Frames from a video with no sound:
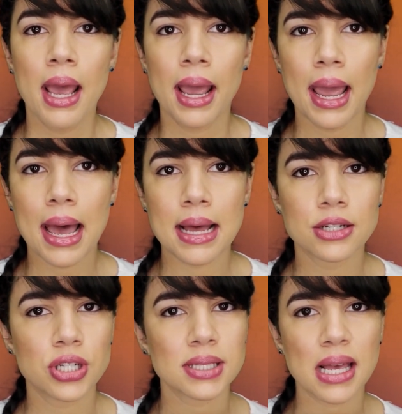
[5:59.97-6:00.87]

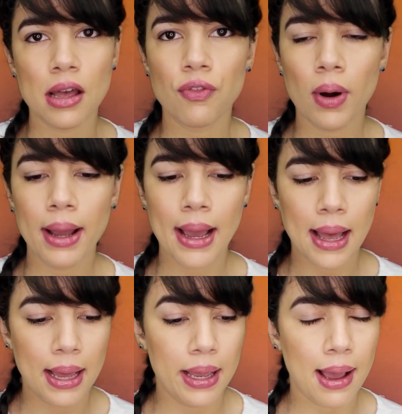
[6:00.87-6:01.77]
And just
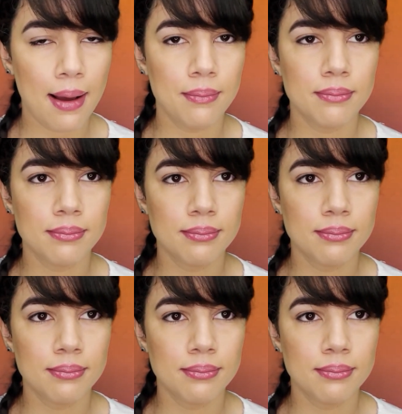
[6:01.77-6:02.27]
FYI, I'm